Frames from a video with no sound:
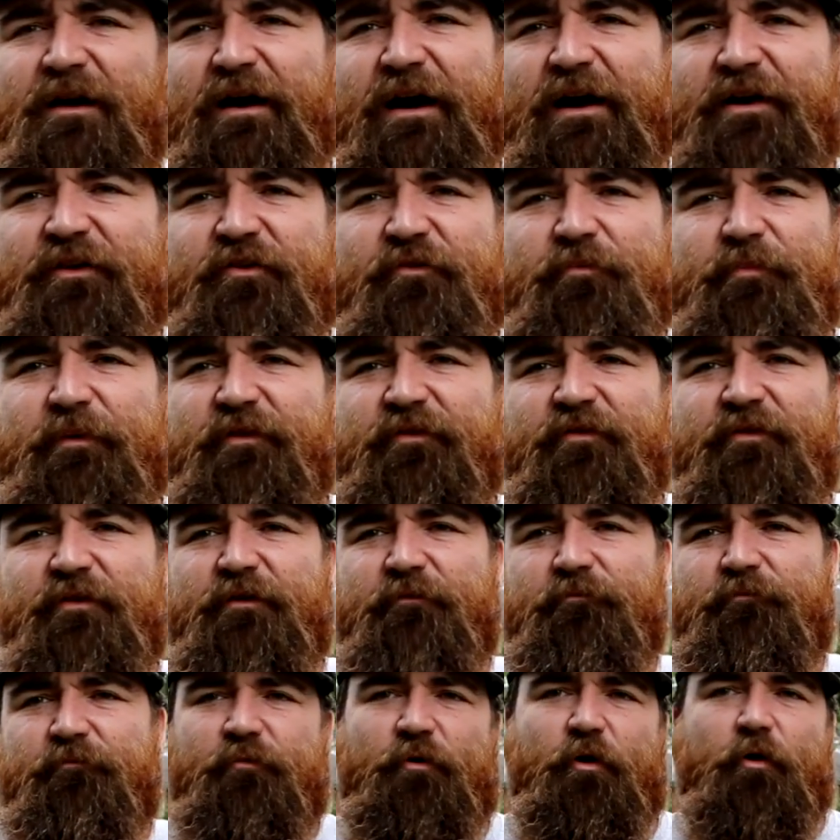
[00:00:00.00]
I just
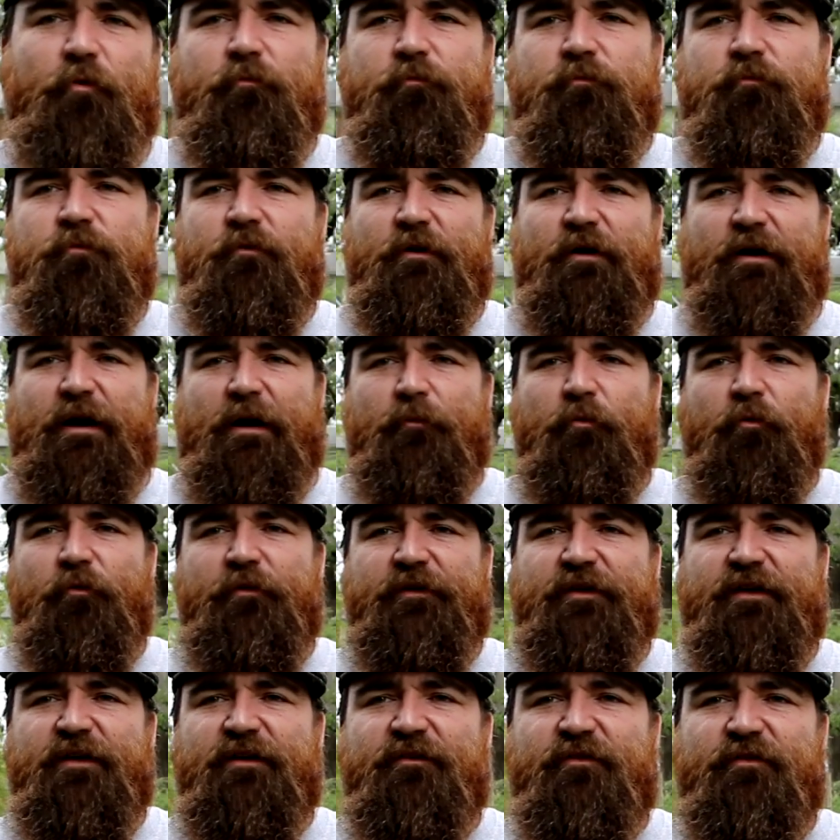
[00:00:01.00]
basically go grab one of
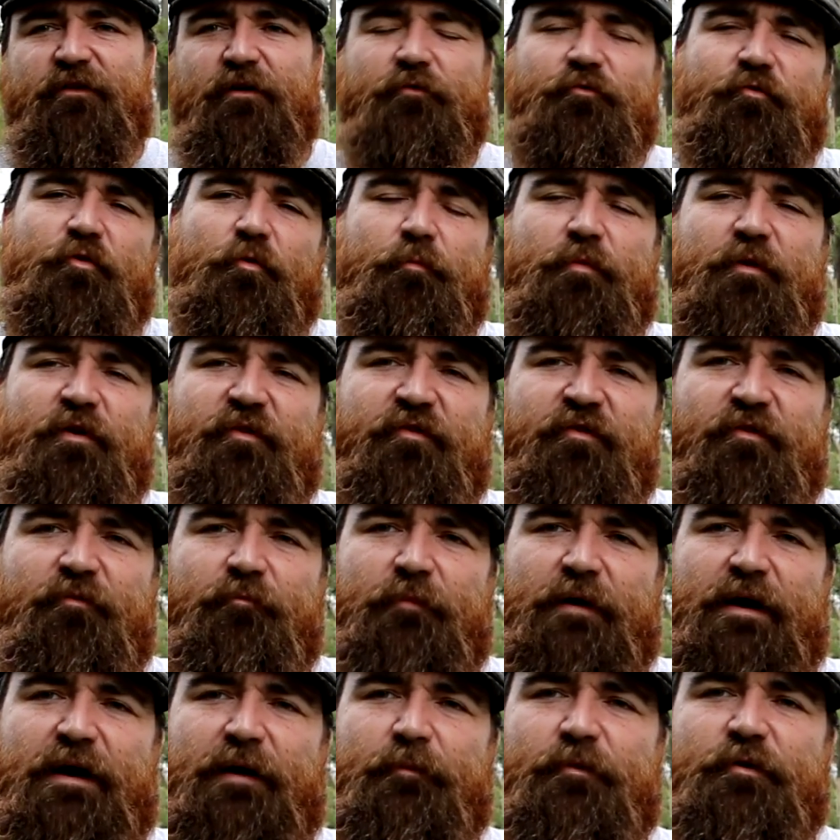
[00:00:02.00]
the kids' old toothbrushes
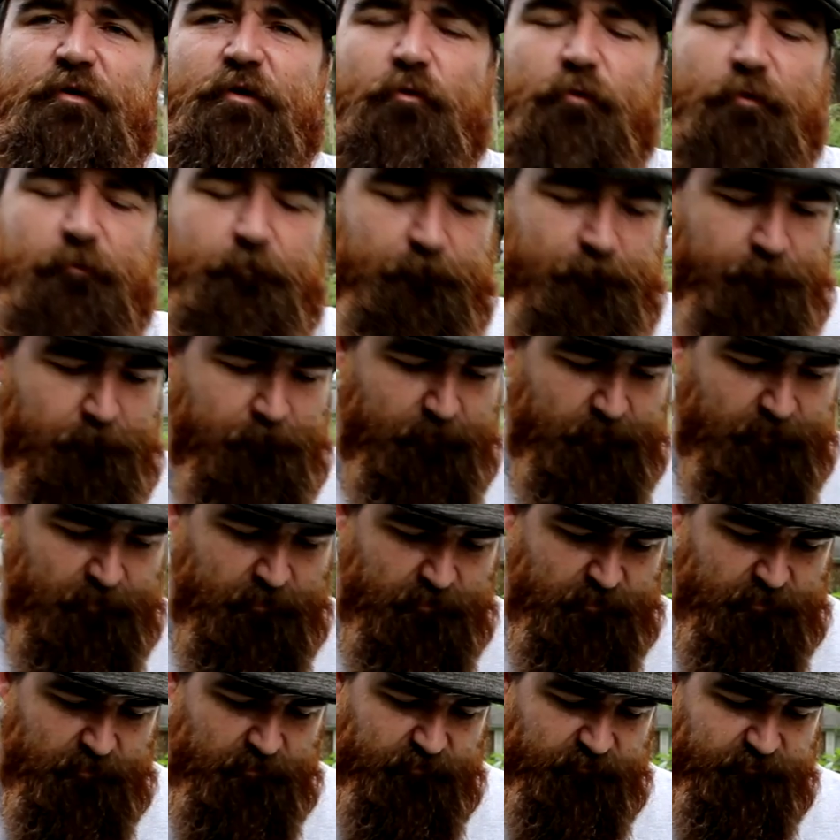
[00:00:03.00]
and buy them a new one.
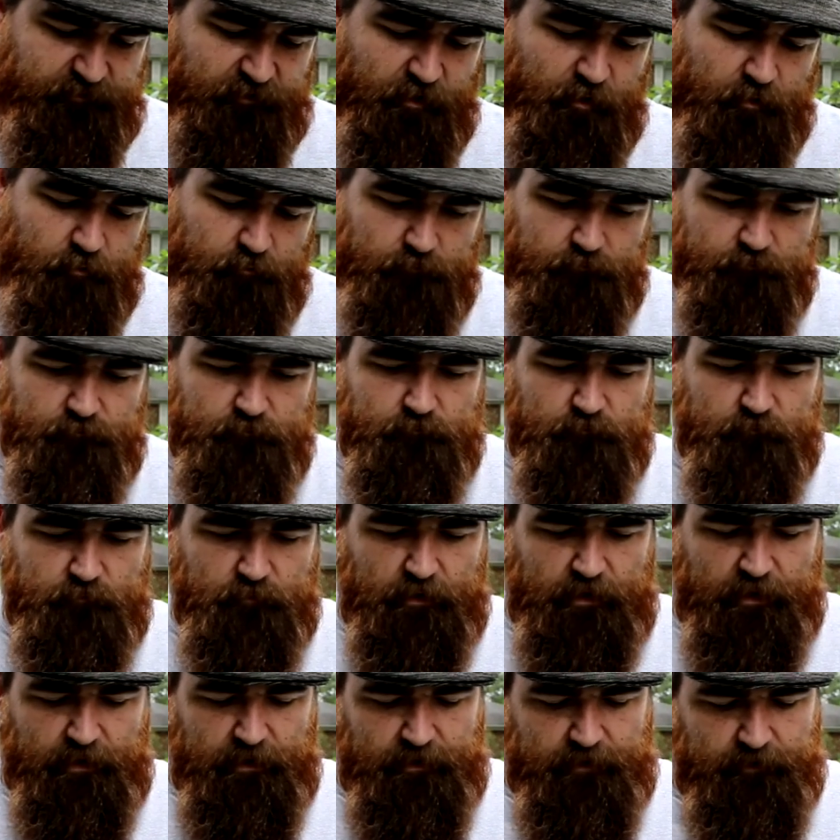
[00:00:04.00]
So,
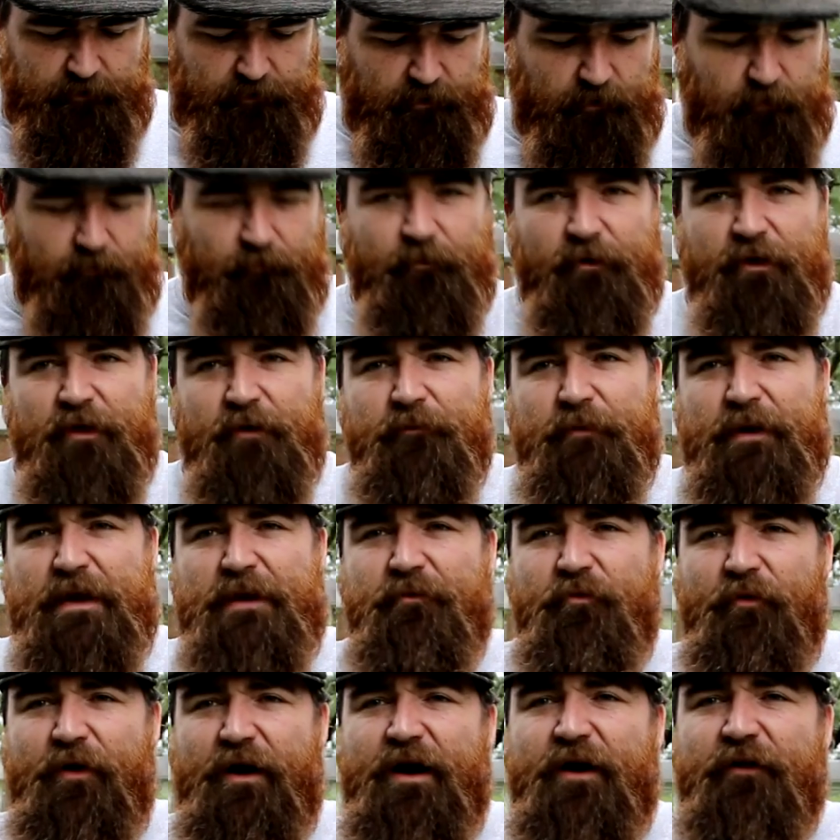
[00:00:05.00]

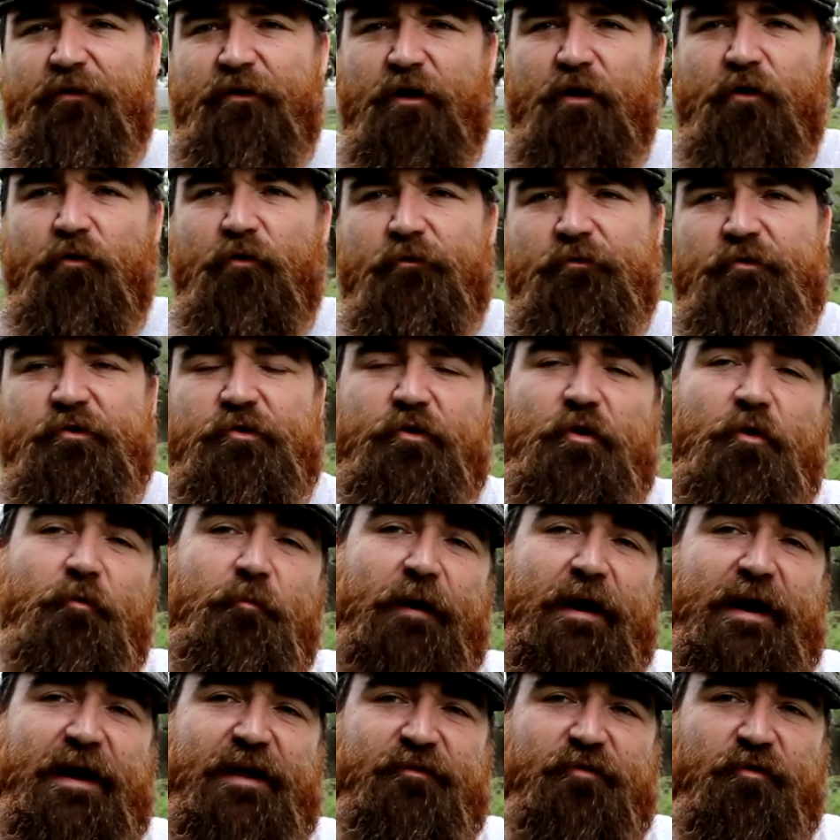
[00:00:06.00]
beware though, when you do
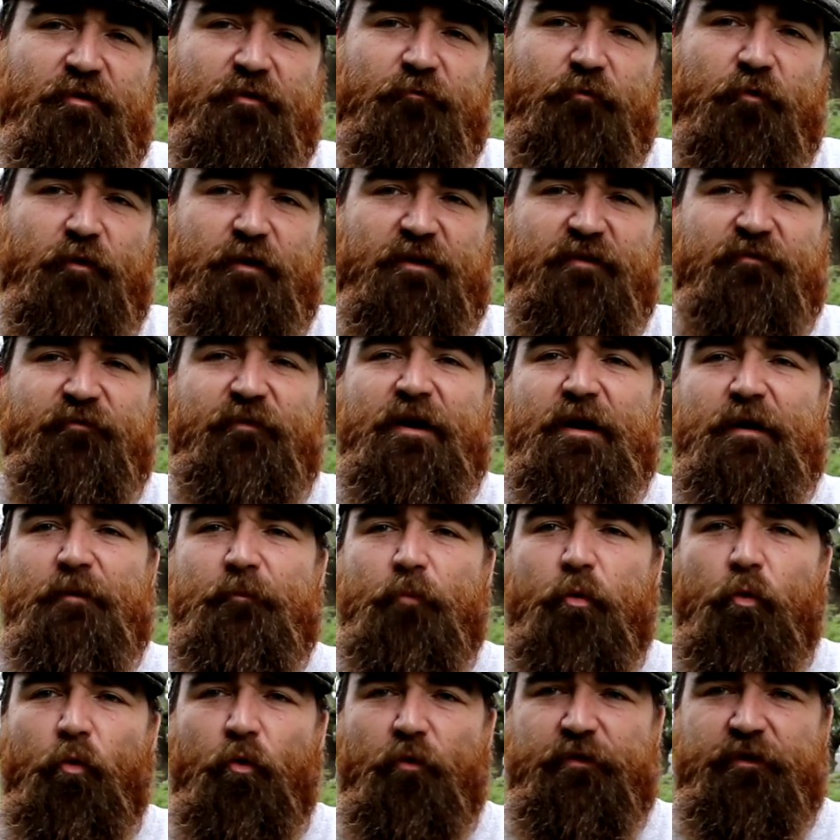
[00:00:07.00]
buy a tuning fork, it's very
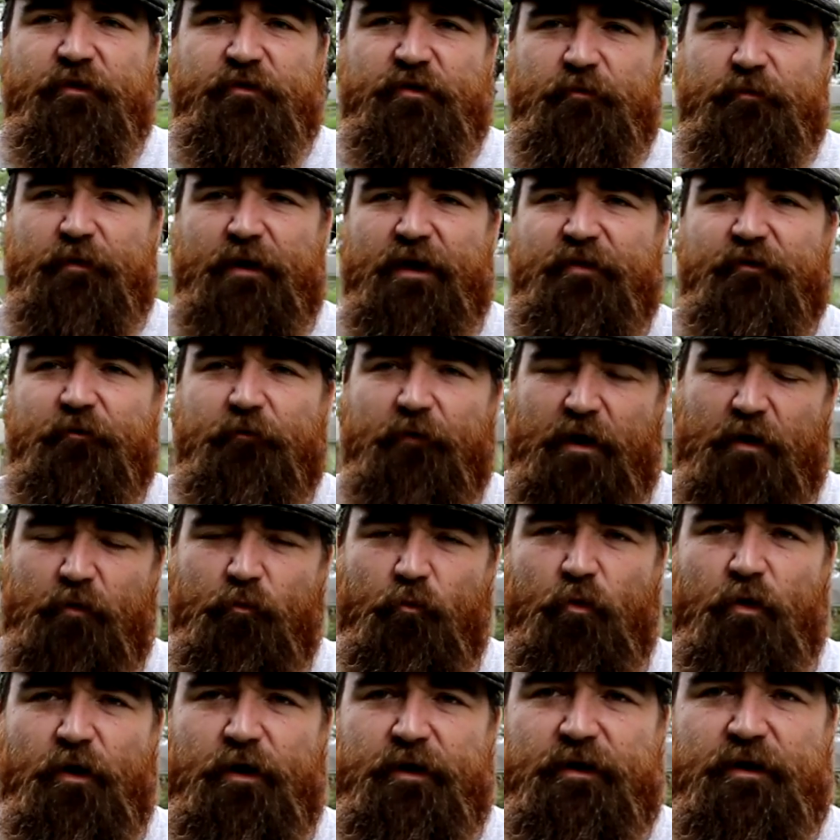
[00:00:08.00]
important that you buy the right
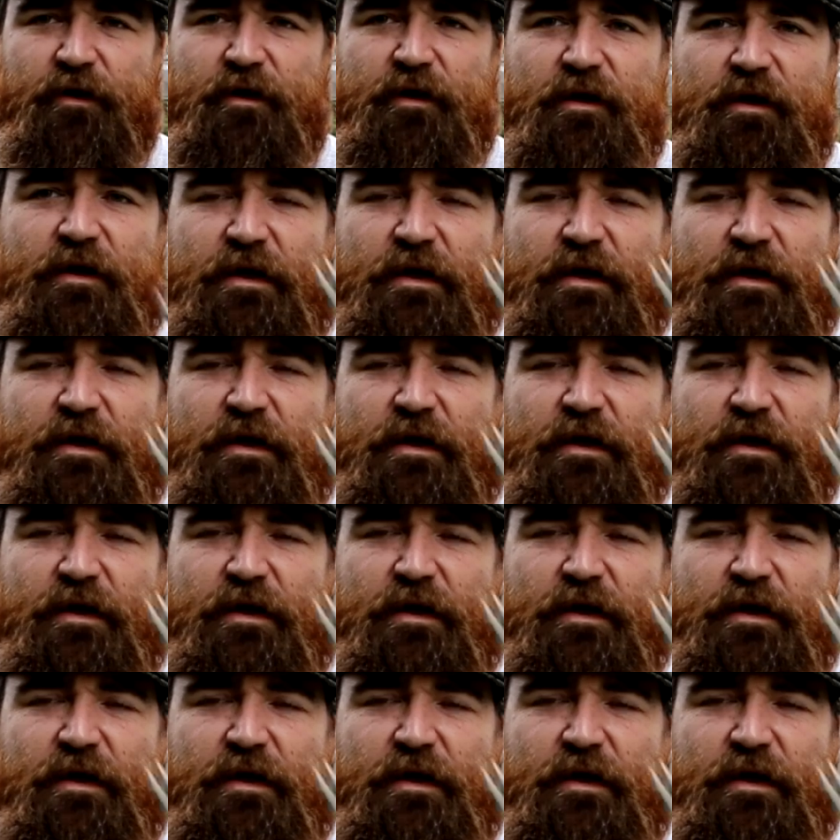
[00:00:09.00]
one.